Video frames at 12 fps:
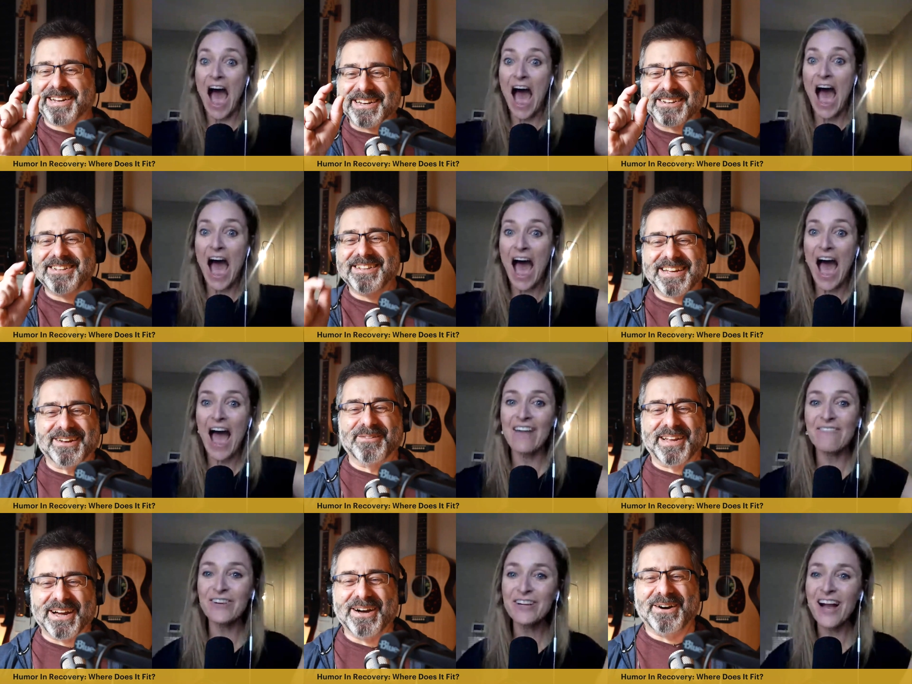Speaker 1: little. I
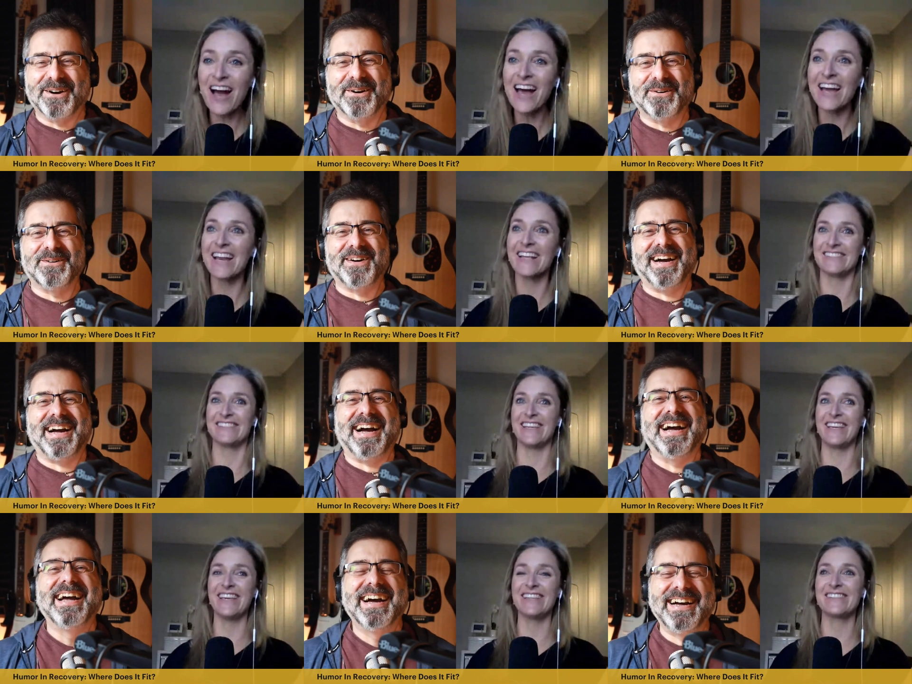go.
Speaker 2: forgot.
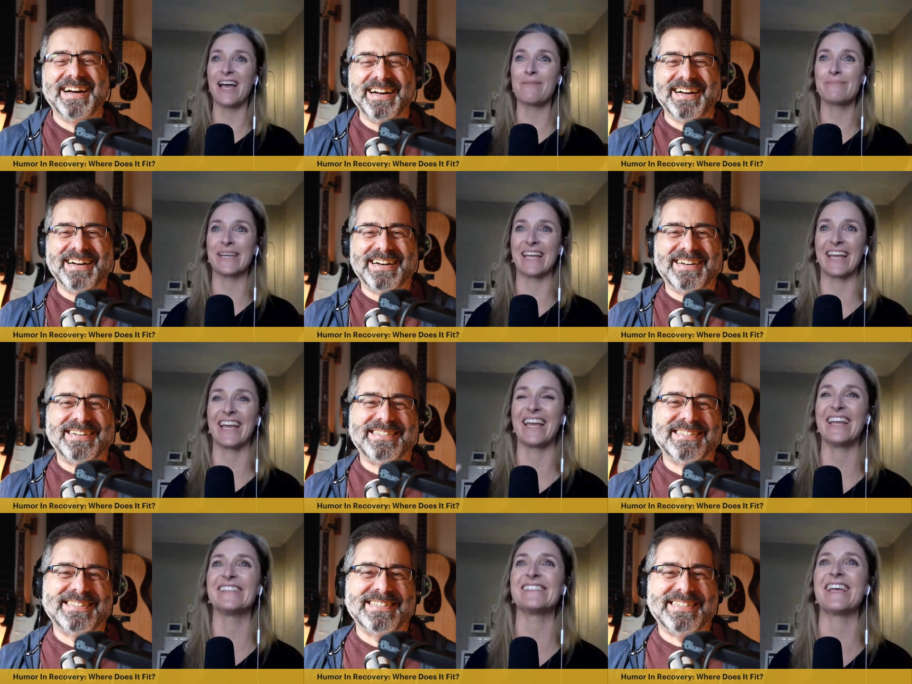See, it's happening.
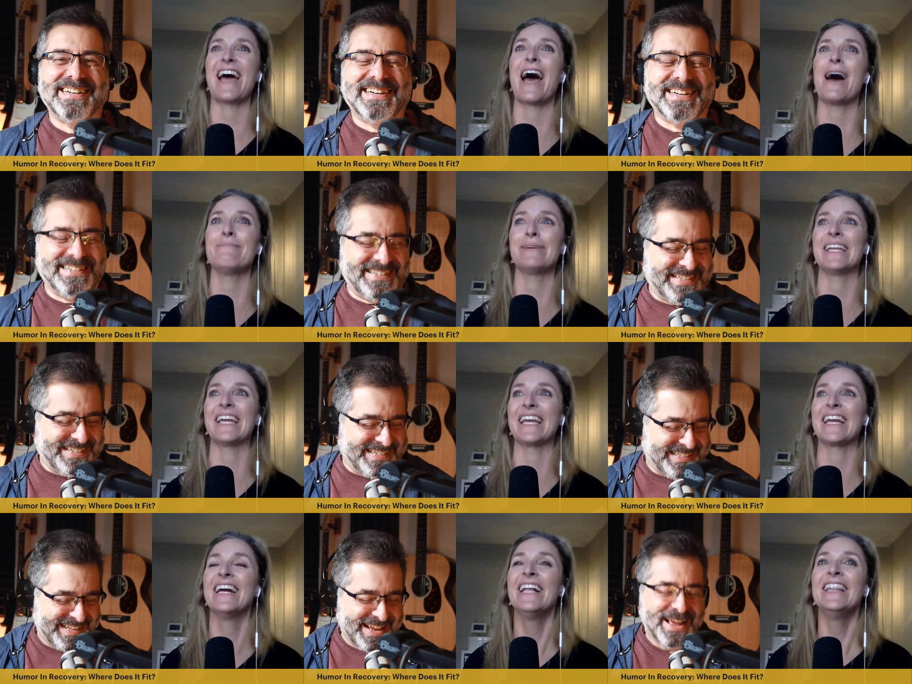It's
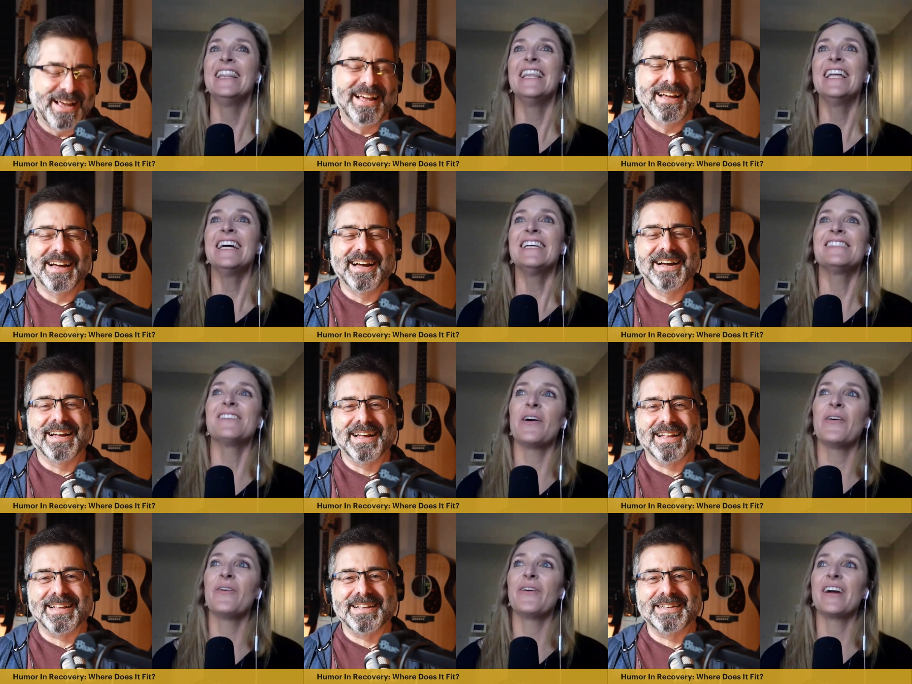happening.
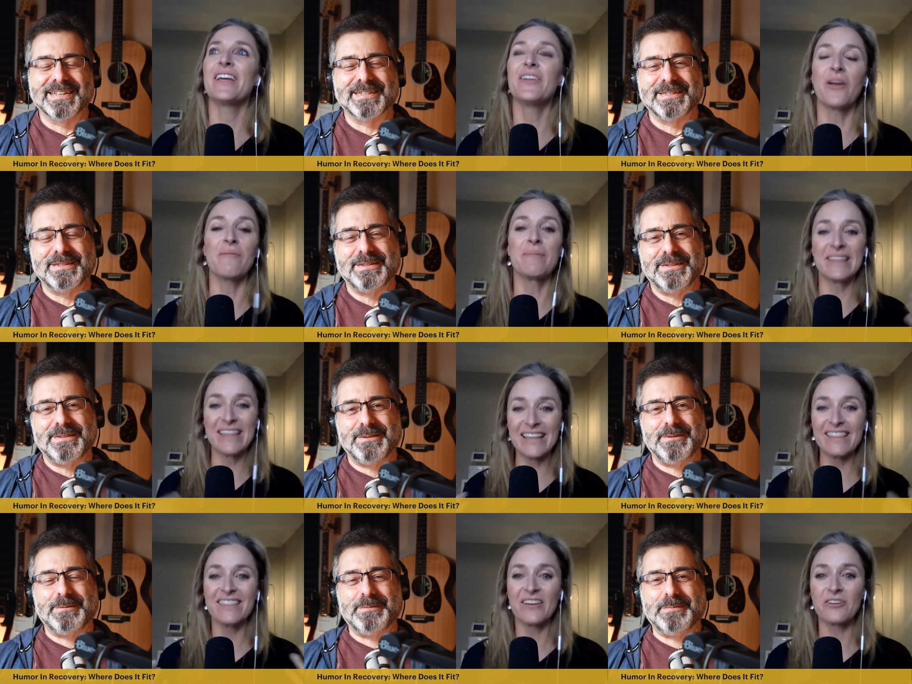So, you know, but
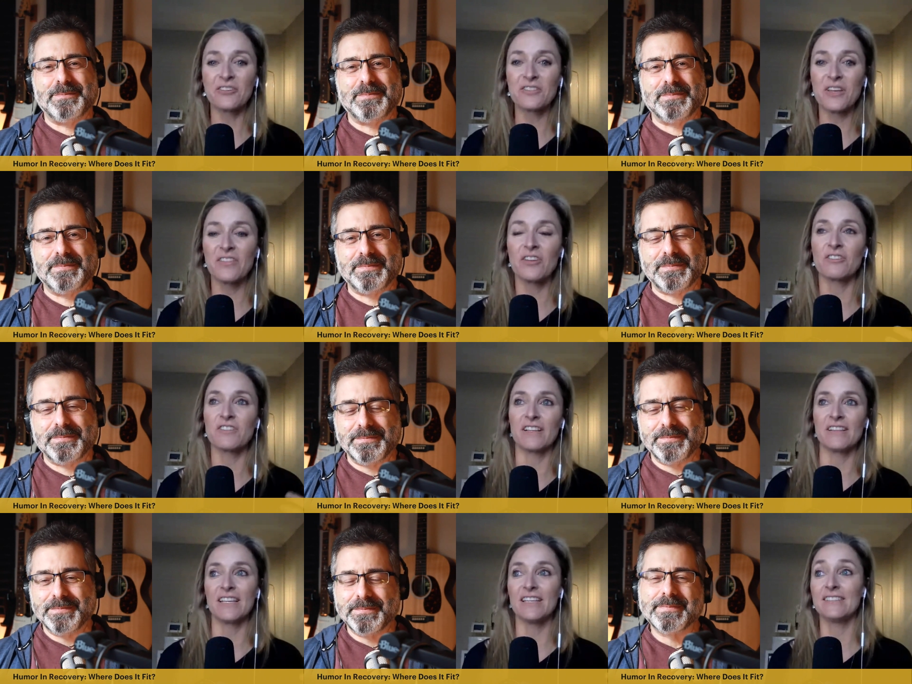the, there's there's
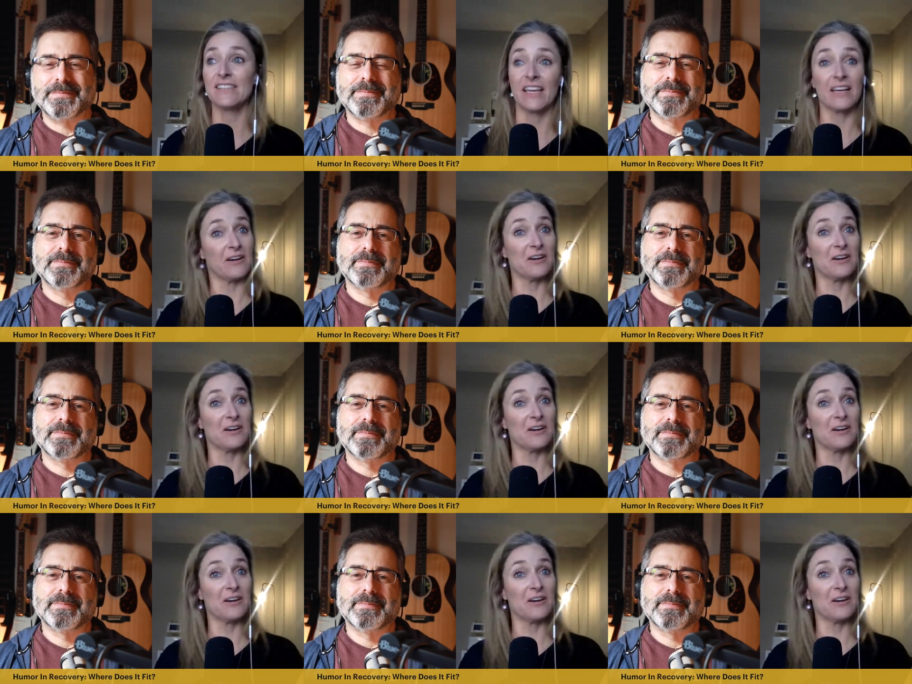at least like